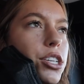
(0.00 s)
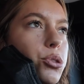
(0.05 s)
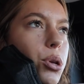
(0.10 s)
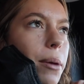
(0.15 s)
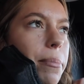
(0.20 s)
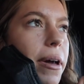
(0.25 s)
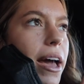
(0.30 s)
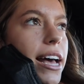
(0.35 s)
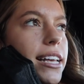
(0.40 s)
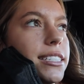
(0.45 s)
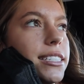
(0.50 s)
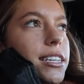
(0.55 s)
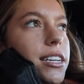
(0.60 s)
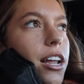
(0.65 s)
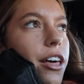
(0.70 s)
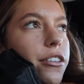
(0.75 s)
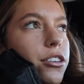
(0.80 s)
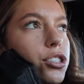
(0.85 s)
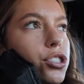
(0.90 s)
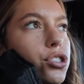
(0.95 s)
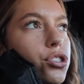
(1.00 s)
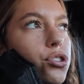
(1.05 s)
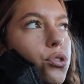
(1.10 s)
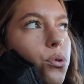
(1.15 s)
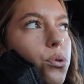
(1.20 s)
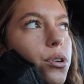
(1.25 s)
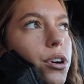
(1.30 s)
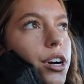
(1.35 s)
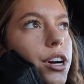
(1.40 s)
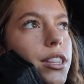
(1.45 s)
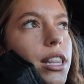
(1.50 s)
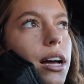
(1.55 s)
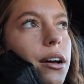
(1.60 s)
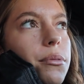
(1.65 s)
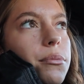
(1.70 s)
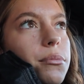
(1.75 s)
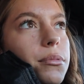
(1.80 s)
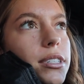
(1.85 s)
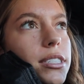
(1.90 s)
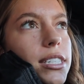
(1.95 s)
So I passed another store
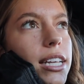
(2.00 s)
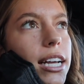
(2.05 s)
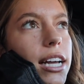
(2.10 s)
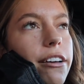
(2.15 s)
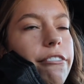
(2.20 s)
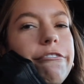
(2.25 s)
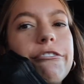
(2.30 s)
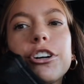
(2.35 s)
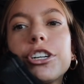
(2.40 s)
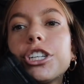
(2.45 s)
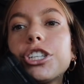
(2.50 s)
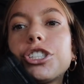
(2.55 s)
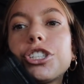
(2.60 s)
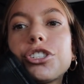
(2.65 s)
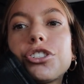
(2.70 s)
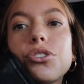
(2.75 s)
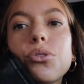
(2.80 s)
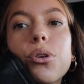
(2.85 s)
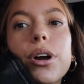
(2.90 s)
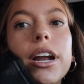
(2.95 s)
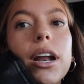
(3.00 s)
that was like a furniture store,